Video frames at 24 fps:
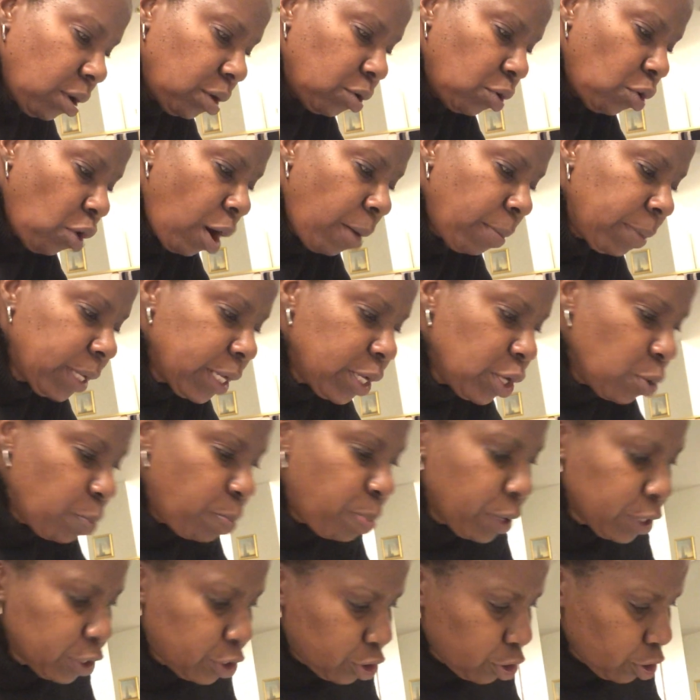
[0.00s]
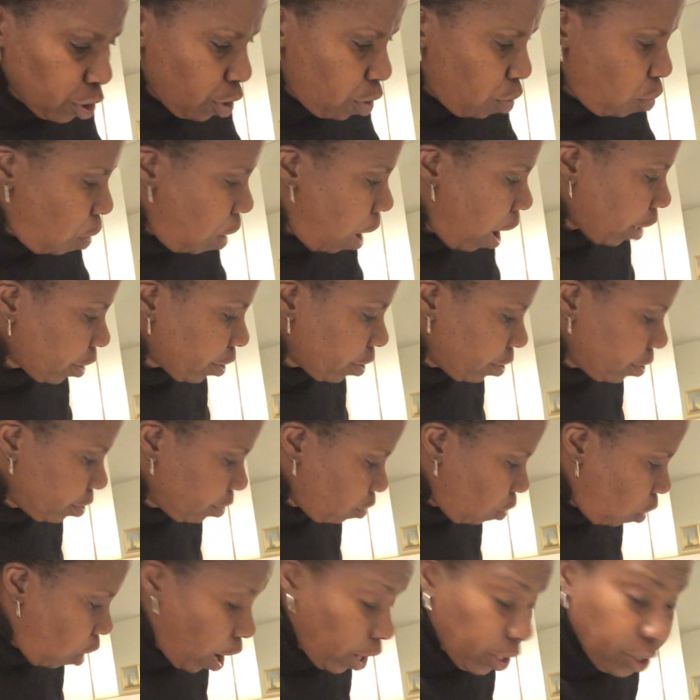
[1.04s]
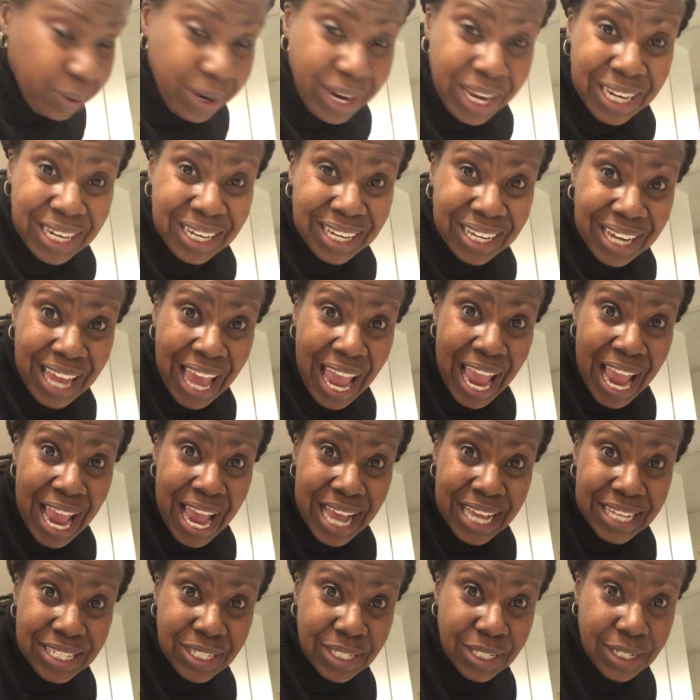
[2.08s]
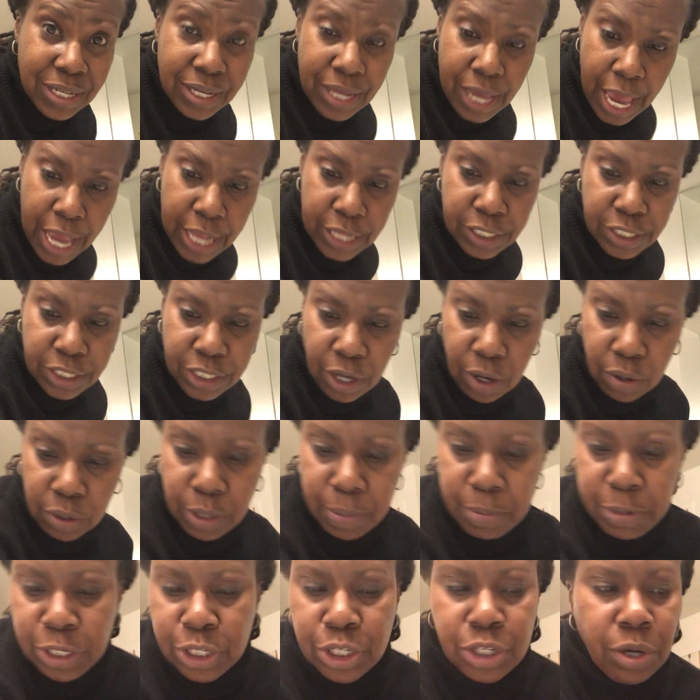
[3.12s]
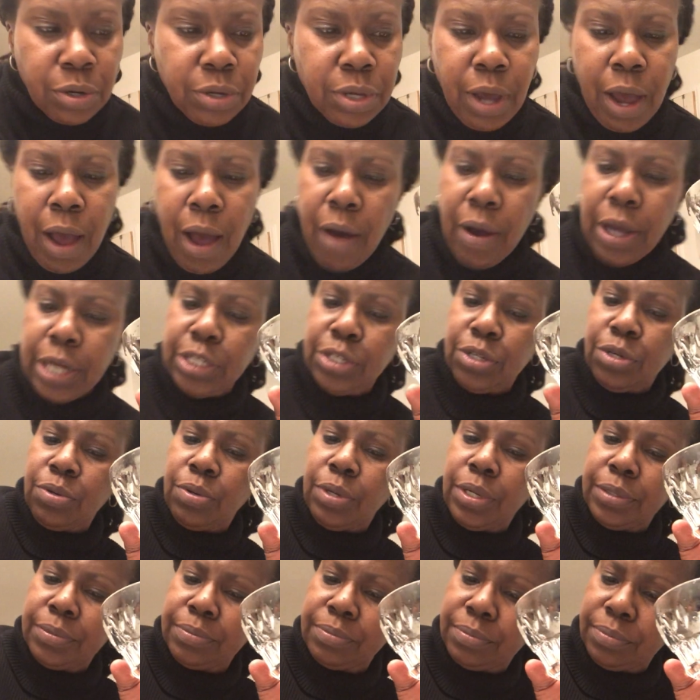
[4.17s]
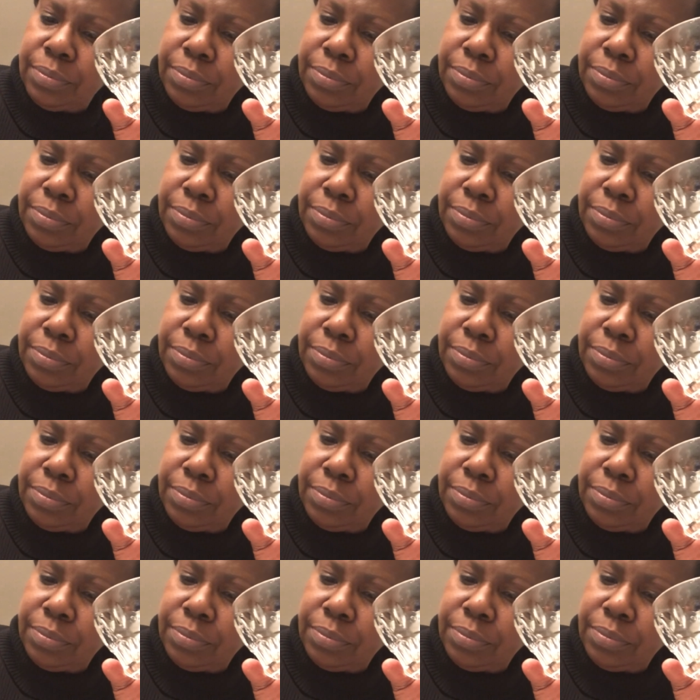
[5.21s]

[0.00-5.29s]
normally you put your water in last. And so let me show you how I do it.